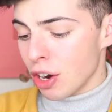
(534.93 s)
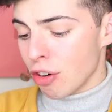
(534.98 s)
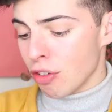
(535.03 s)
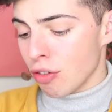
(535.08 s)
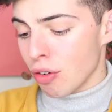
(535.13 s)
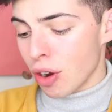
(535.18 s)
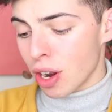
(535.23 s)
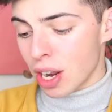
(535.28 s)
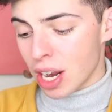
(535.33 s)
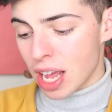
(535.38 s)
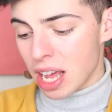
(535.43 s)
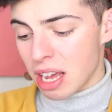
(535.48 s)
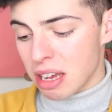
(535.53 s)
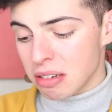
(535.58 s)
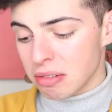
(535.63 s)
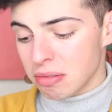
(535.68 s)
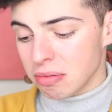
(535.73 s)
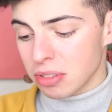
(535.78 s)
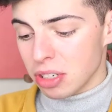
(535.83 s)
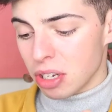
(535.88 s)
roll it
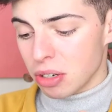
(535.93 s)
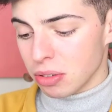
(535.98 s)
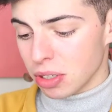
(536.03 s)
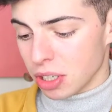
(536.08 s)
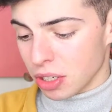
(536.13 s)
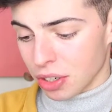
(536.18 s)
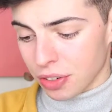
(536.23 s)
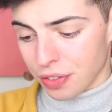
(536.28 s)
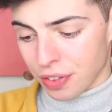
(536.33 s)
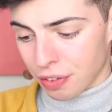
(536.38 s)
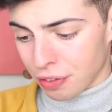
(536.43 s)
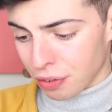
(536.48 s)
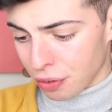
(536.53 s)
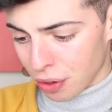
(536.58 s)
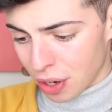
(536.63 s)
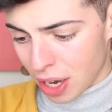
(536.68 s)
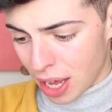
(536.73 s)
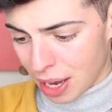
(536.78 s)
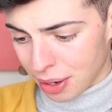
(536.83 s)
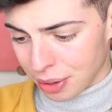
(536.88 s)
out. No, you don't even have to
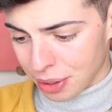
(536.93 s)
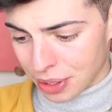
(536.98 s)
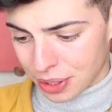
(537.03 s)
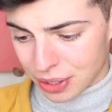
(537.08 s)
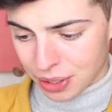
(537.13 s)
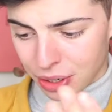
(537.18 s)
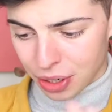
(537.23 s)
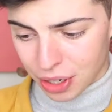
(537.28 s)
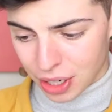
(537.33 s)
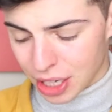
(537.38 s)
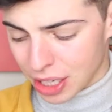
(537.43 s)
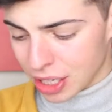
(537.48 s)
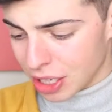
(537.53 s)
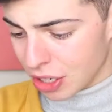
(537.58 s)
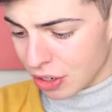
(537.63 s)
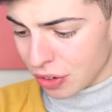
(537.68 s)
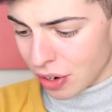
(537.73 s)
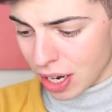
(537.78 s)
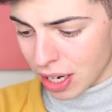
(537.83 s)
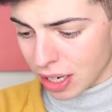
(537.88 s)
roll it out. You just cut it into
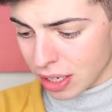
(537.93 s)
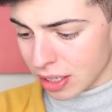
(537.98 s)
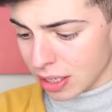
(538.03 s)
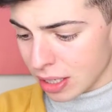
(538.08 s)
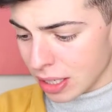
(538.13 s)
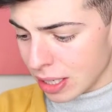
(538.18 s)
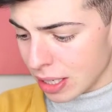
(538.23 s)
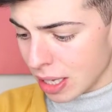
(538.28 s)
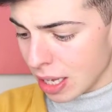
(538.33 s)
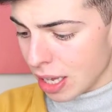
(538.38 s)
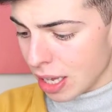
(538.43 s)
triangles.